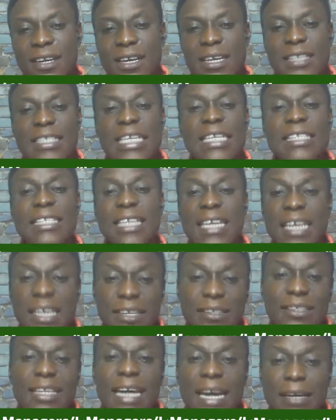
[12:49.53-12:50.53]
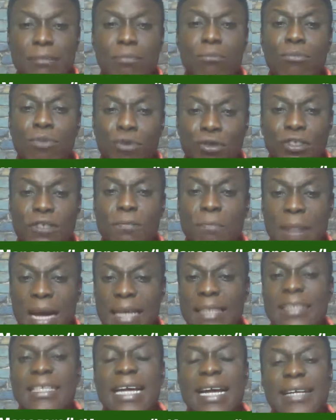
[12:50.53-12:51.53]
It's a skill that most
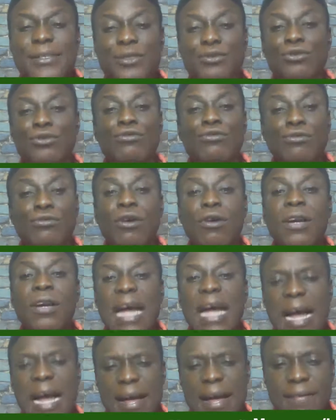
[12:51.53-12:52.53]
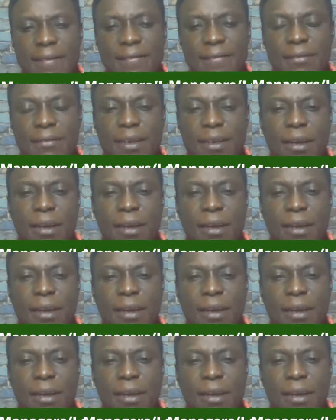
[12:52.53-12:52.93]
managers do not have.